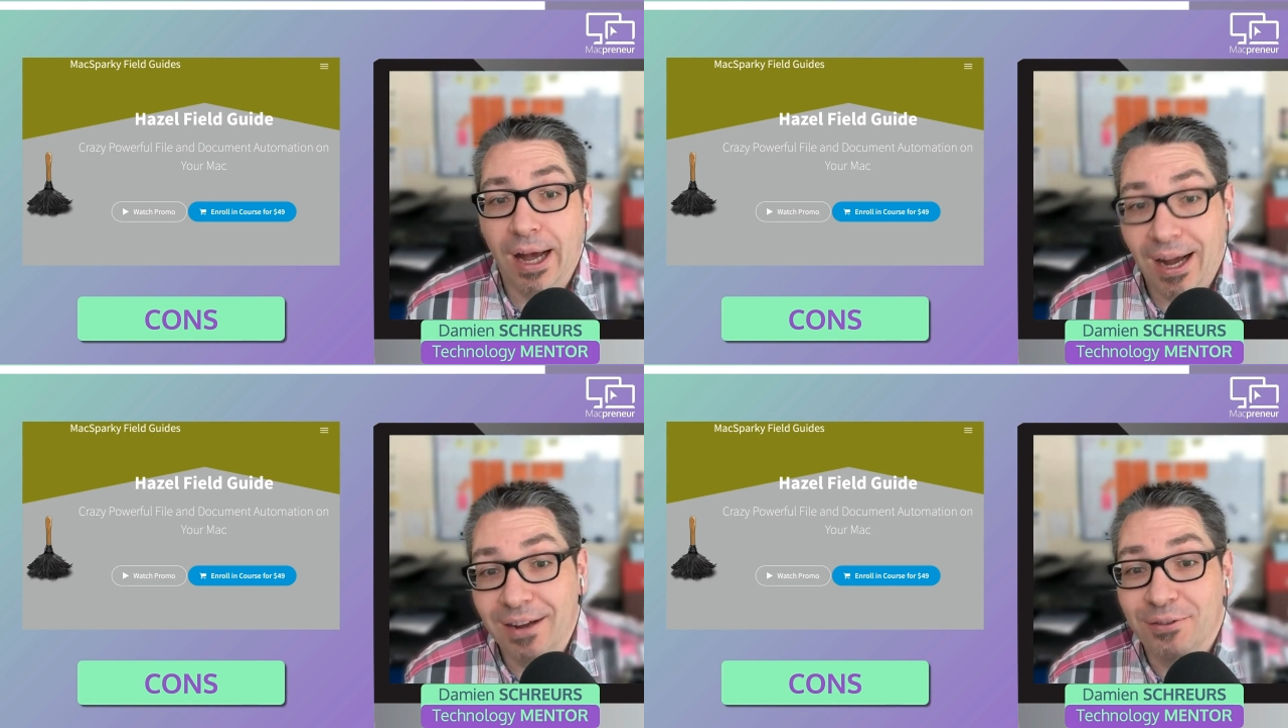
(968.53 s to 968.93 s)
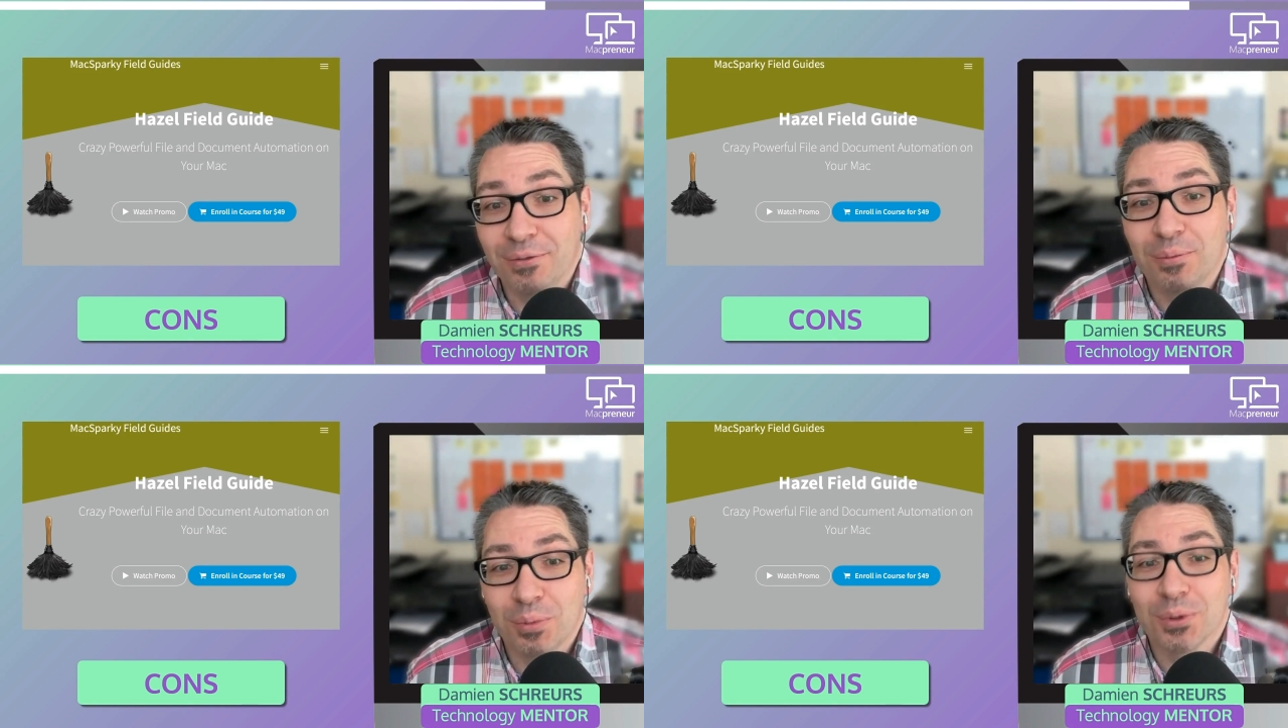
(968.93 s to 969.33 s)

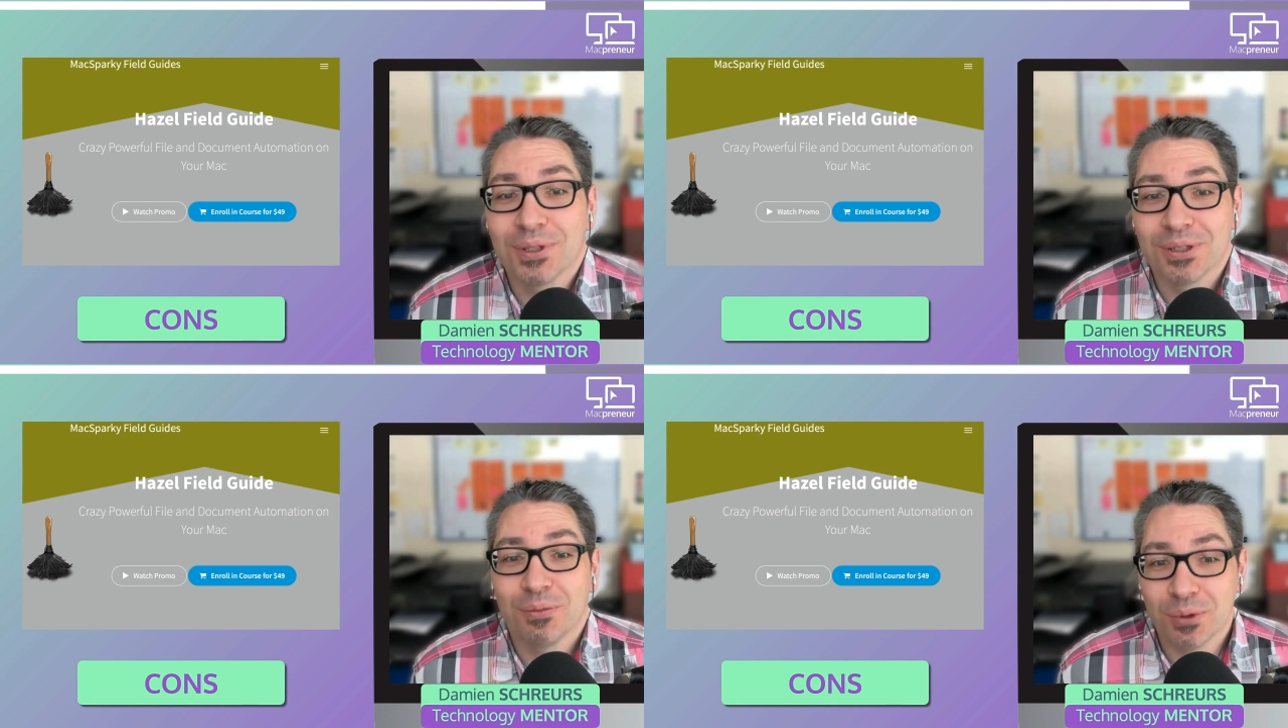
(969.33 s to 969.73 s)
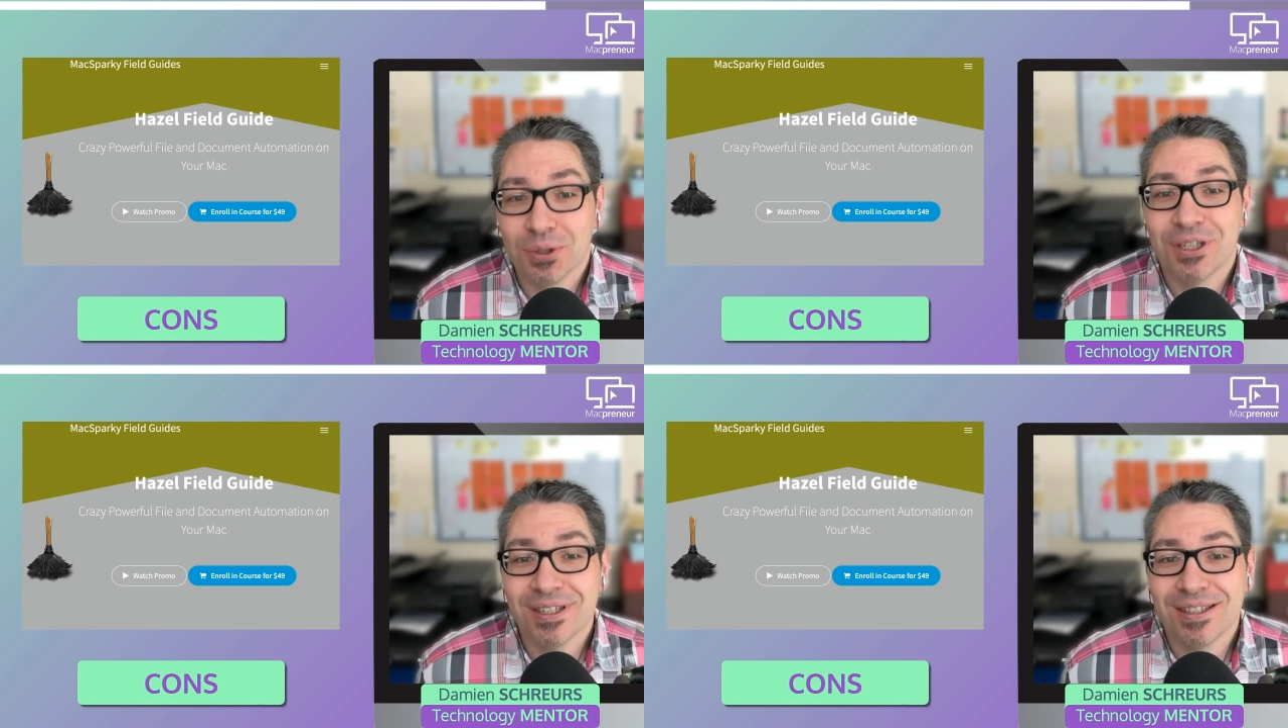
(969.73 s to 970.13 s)
I've
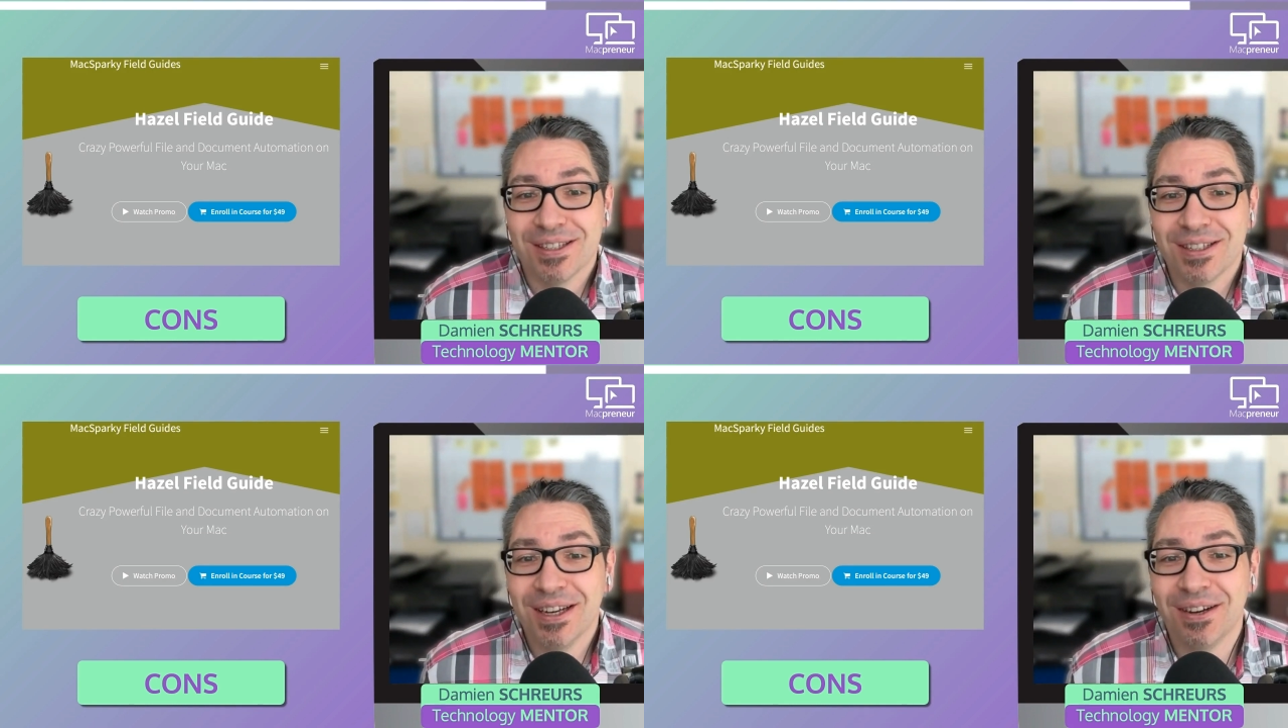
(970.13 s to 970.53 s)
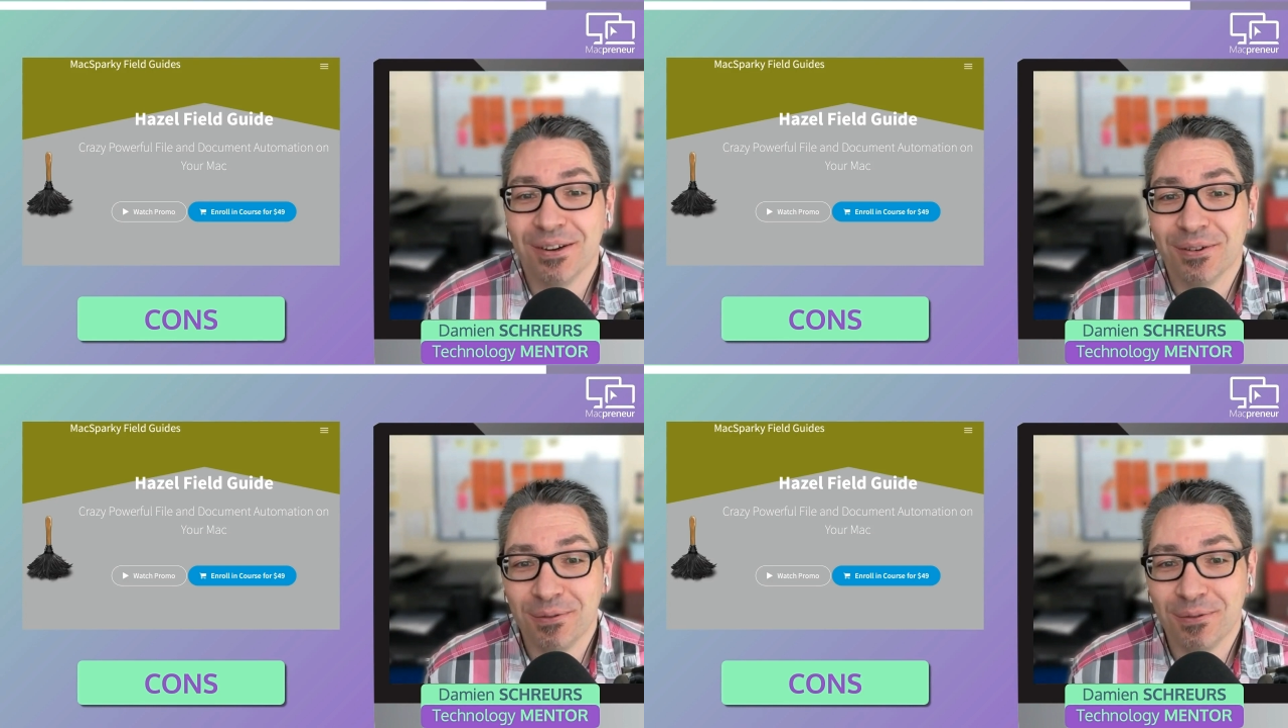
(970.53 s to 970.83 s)
purchased this uh,